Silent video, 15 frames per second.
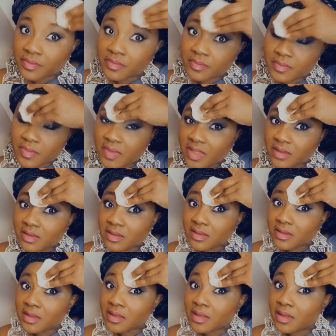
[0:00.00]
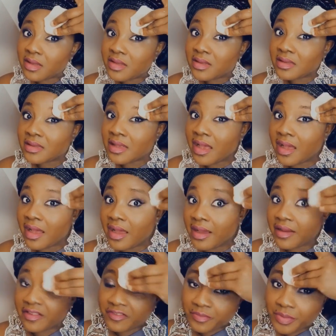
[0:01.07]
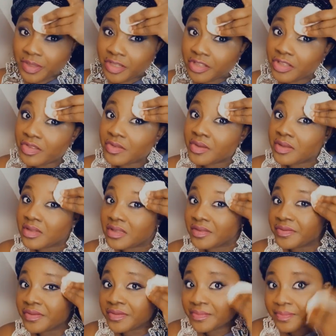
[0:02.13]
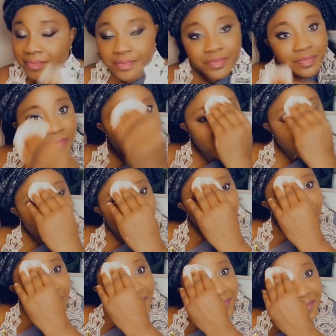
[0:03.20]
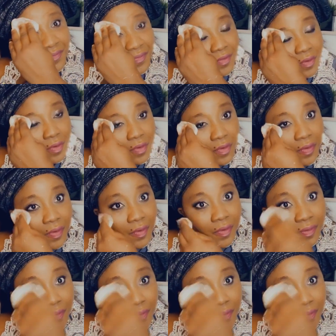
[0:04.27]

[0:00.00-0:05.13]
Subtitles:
This is the cleanser I have been using for